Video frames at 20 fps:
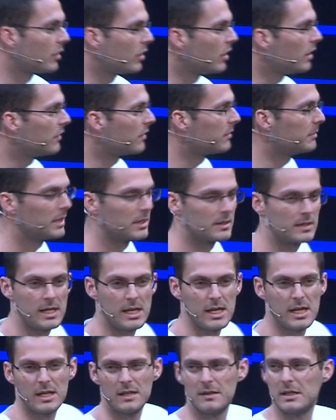or government,
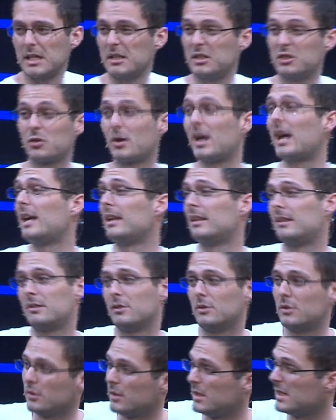they tried
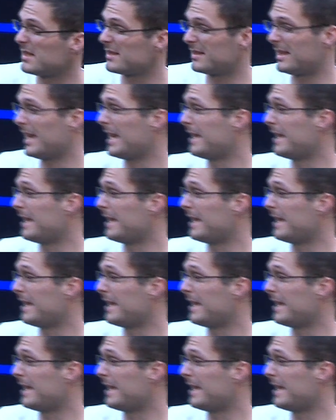to do this. They